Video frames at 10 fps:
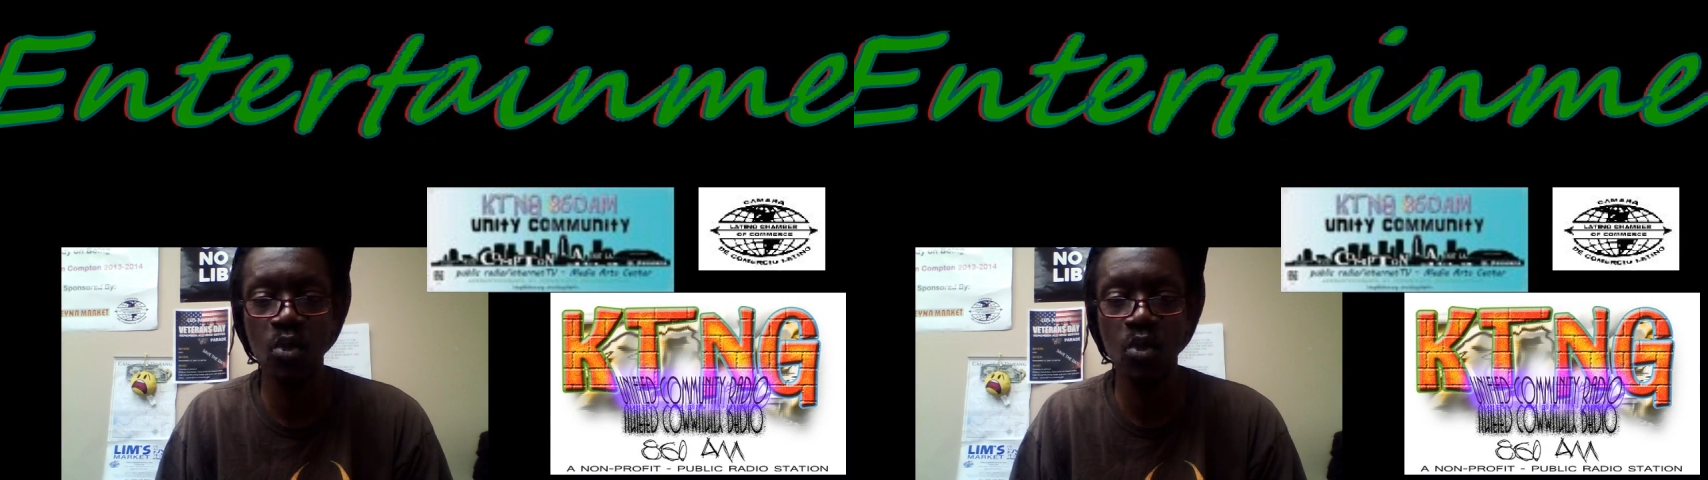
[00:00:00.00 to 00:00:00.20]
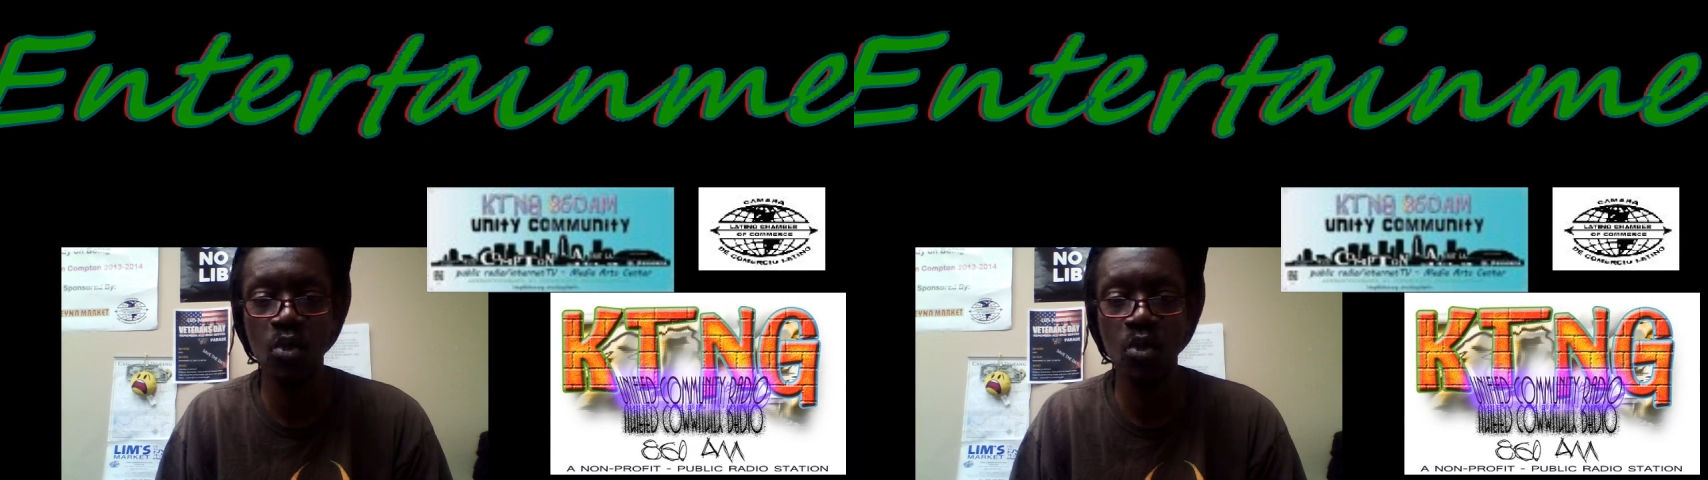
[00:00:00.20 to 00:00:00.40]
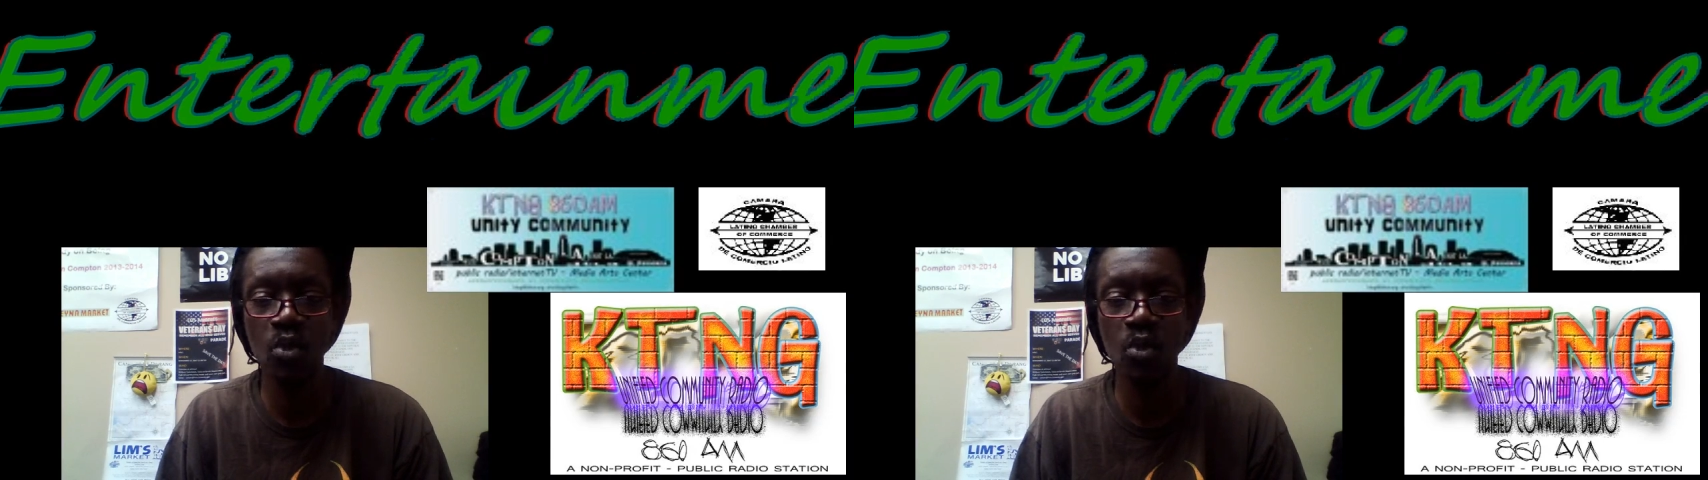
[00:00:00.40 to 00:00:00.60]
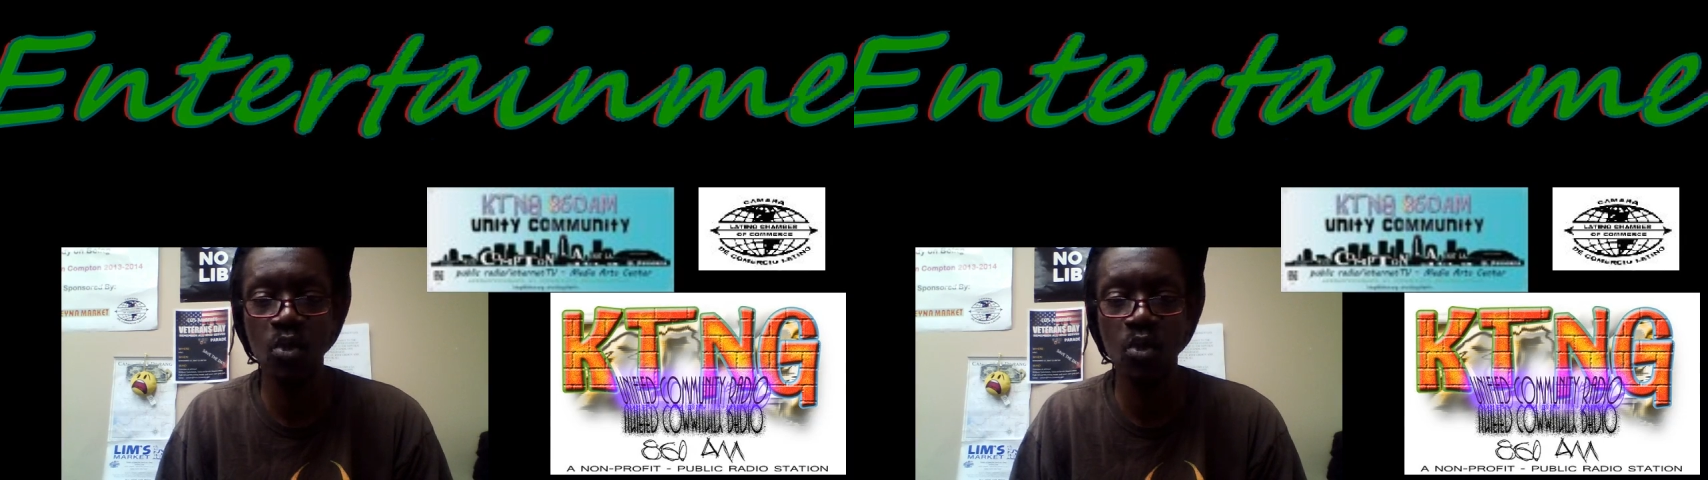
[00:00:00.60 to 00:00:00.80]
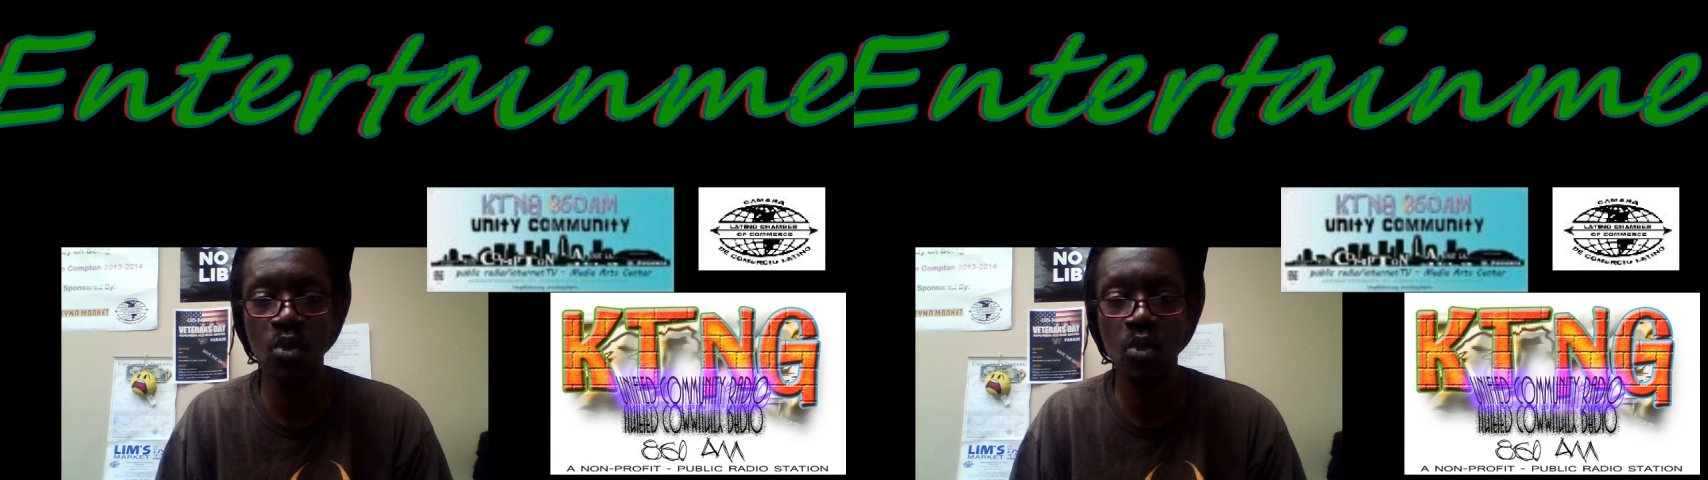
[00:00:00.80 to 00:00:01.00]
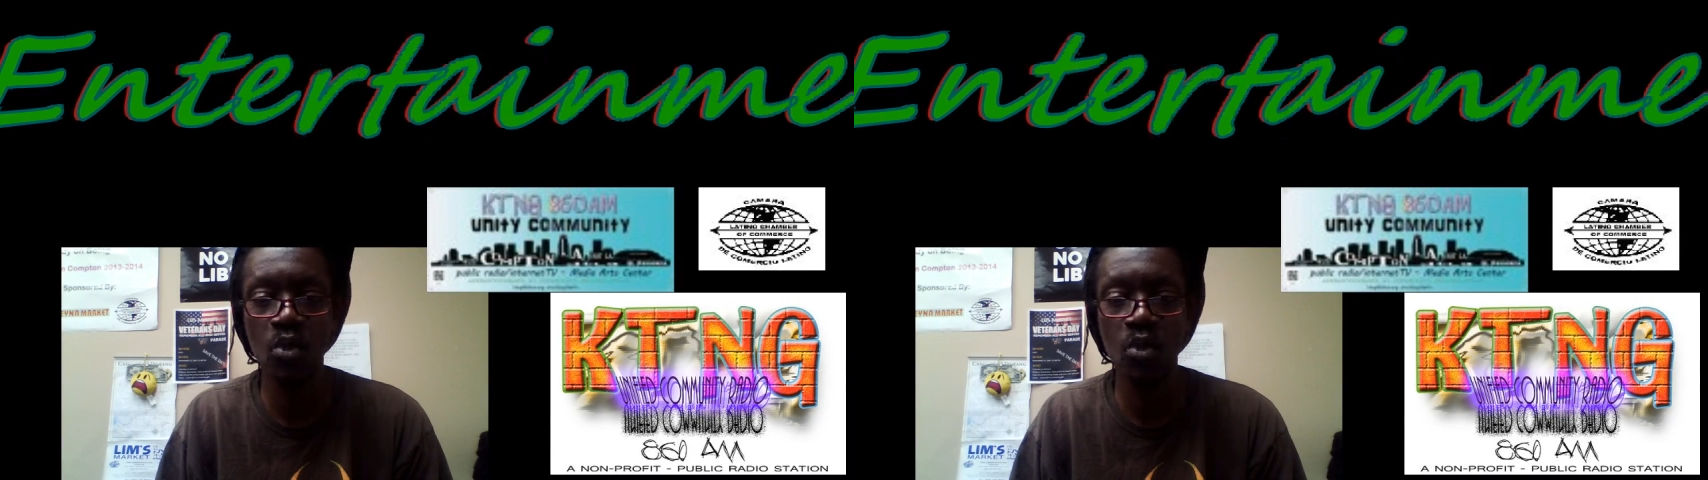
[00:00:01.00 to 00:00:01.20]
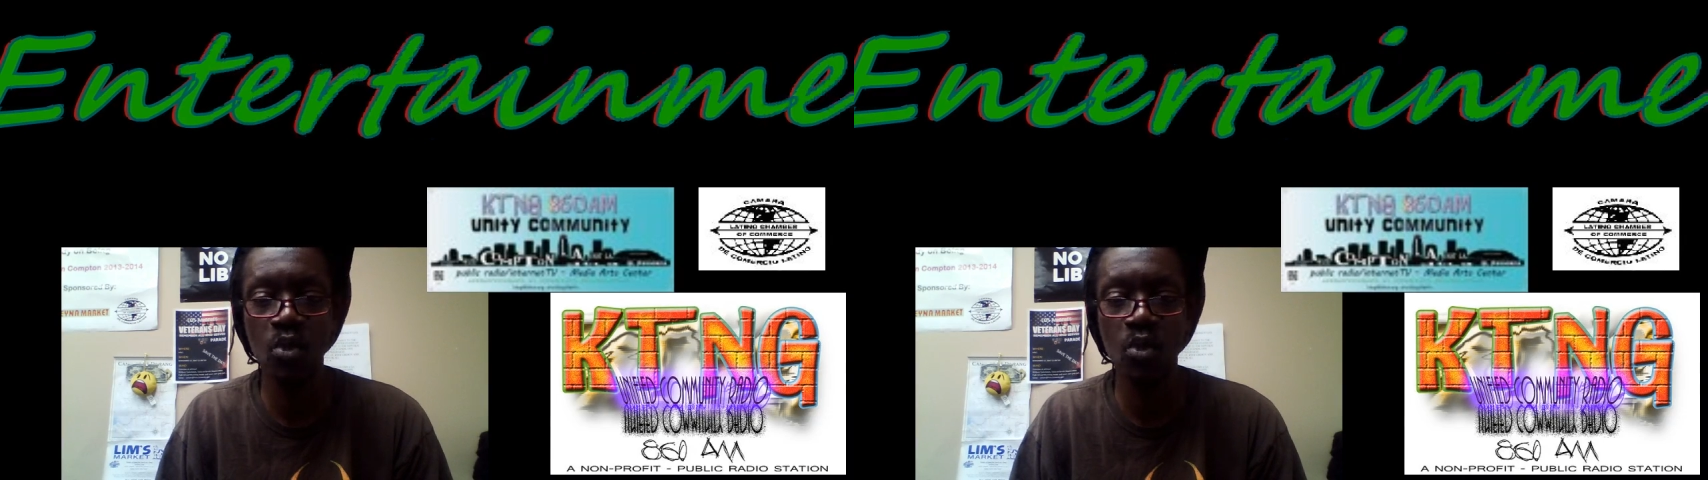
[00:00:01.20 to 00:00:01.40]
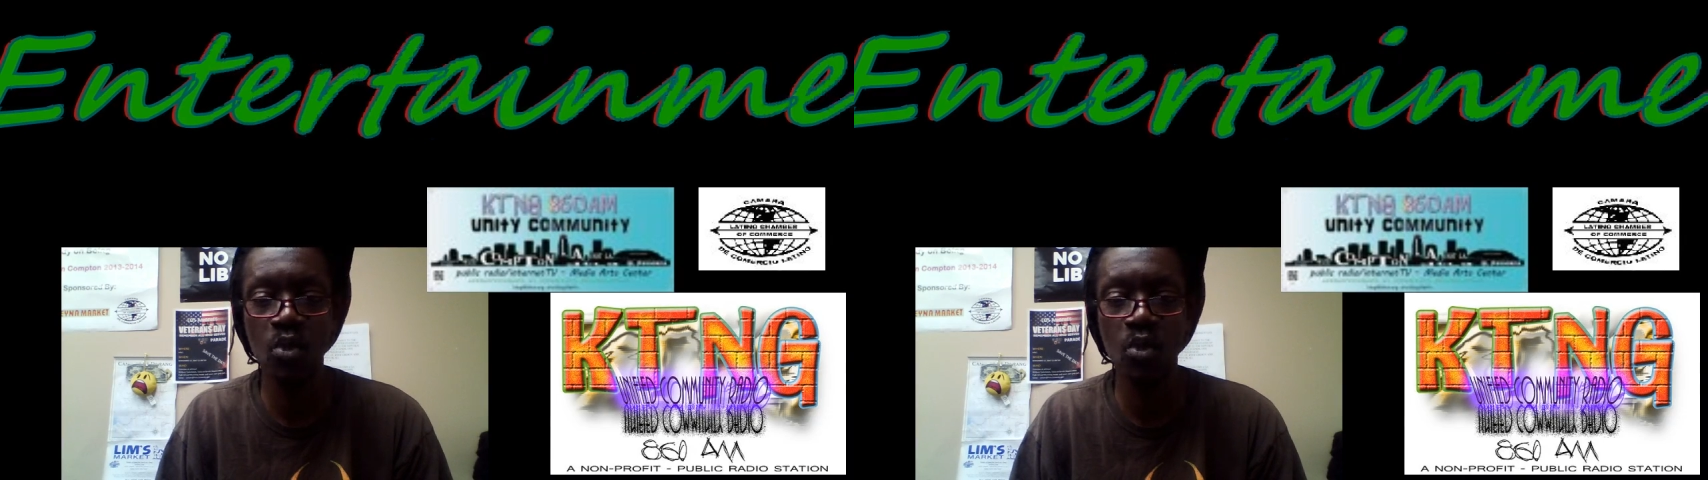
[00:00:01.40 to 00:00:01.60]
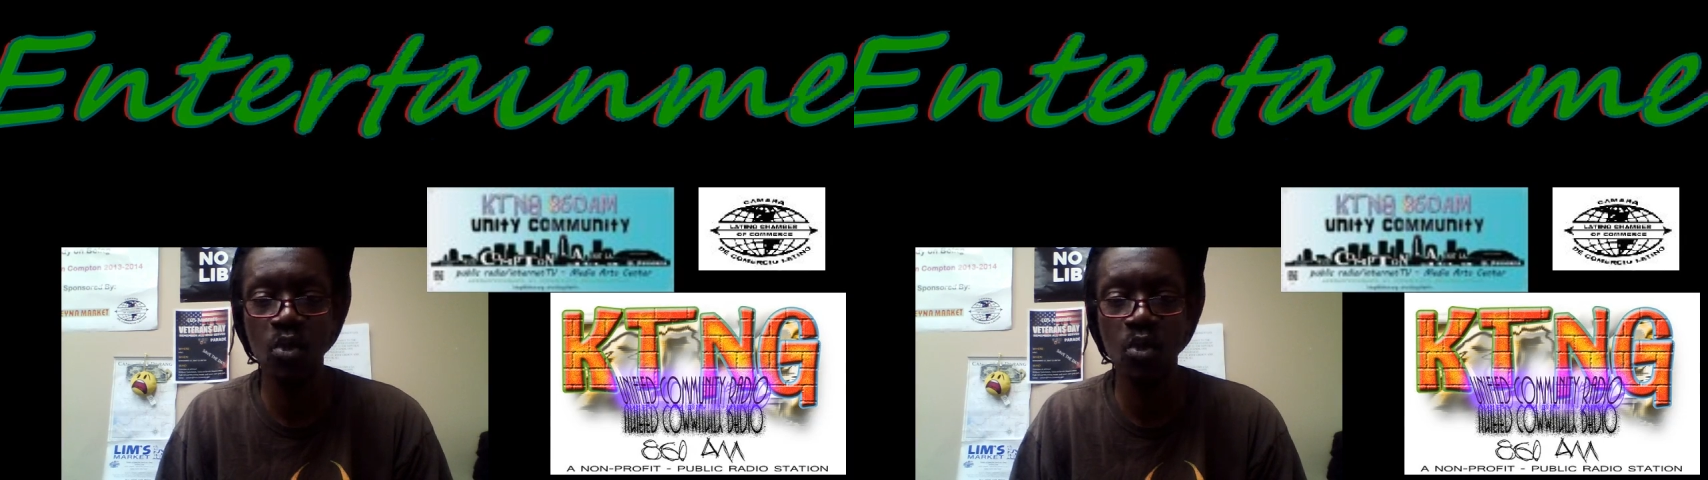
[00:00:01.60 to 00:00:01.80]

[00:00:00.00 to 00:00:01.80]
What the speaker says: People have lost their doctors,